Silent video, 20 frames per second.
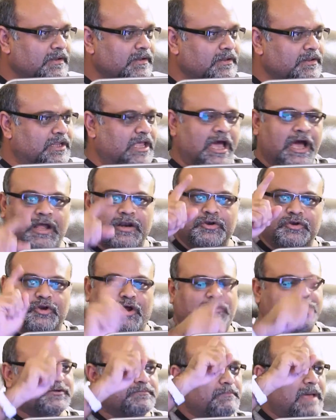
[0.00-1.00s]
They are
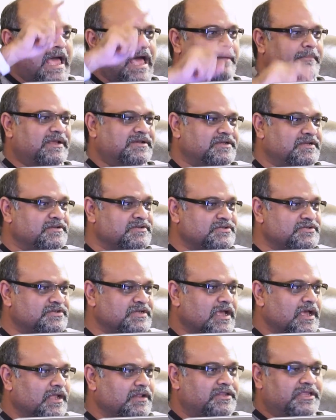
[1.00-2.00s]
not Muhammadans,
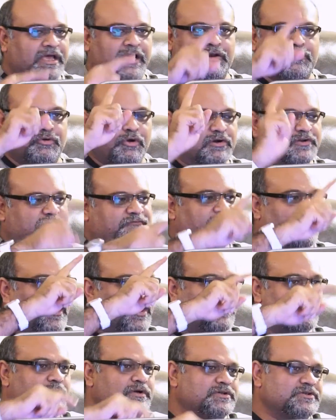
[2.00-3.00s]
they are not
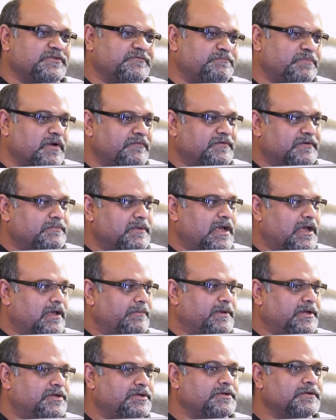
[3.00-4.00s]
followers of Prophet
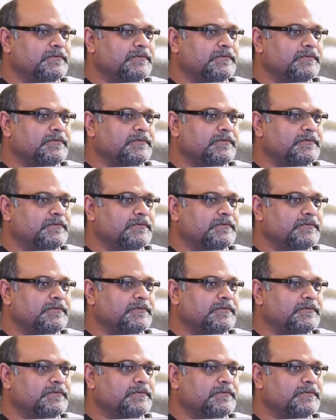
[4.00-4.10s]
Muhammad.